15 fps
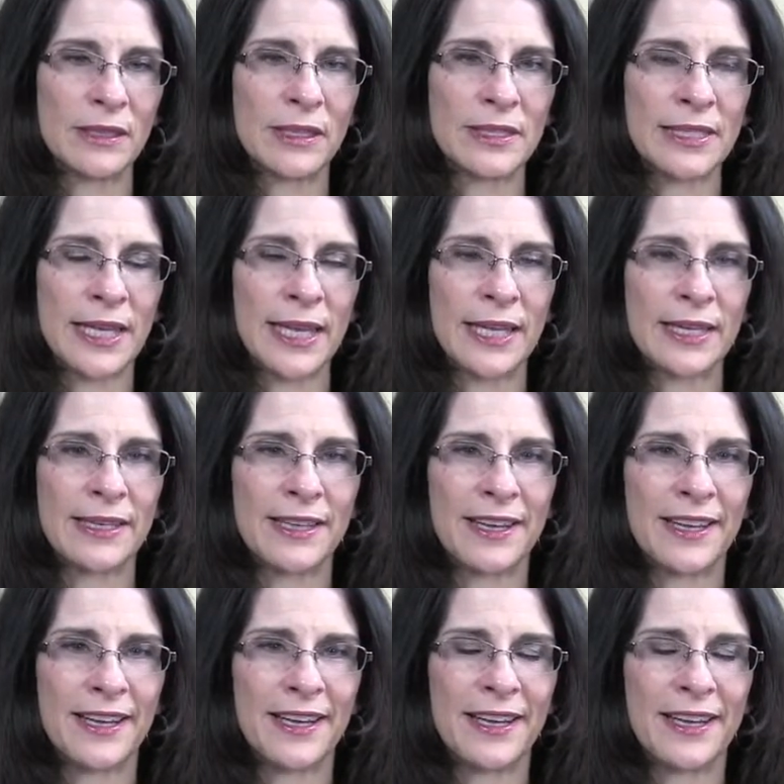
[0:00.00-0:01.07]
It's like
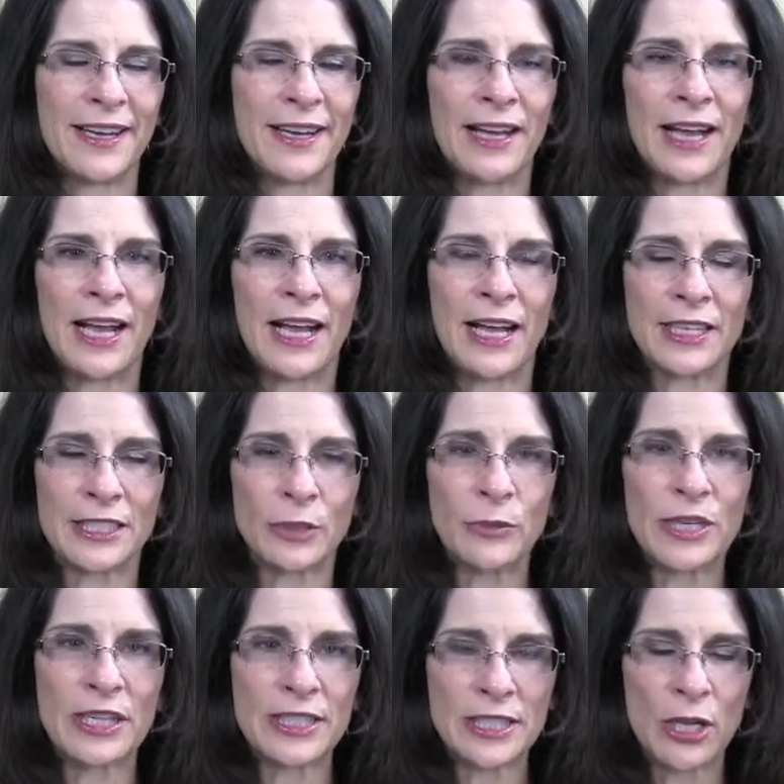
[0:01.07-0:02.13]

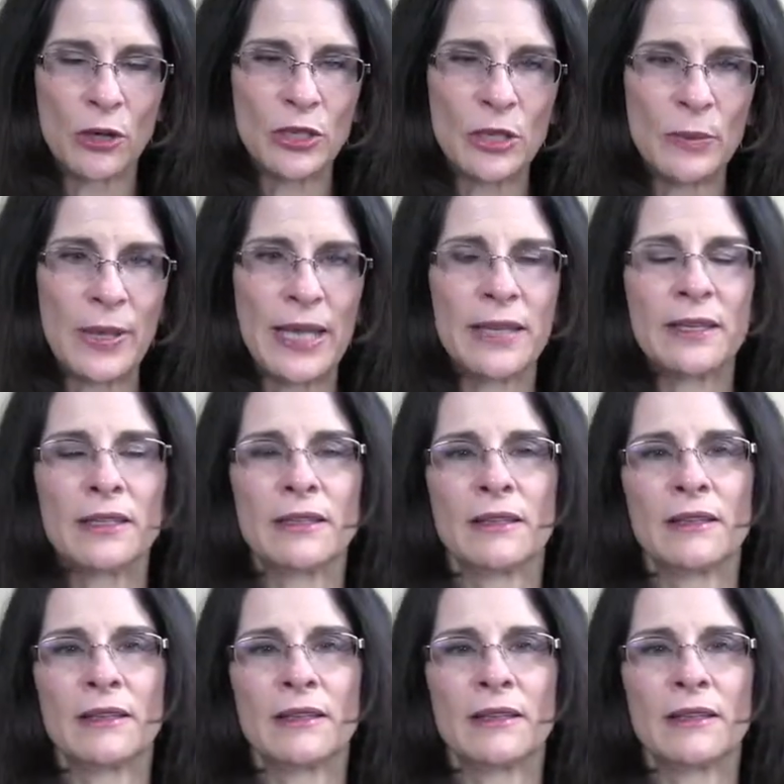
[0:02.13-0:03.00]
somebody that's codependent,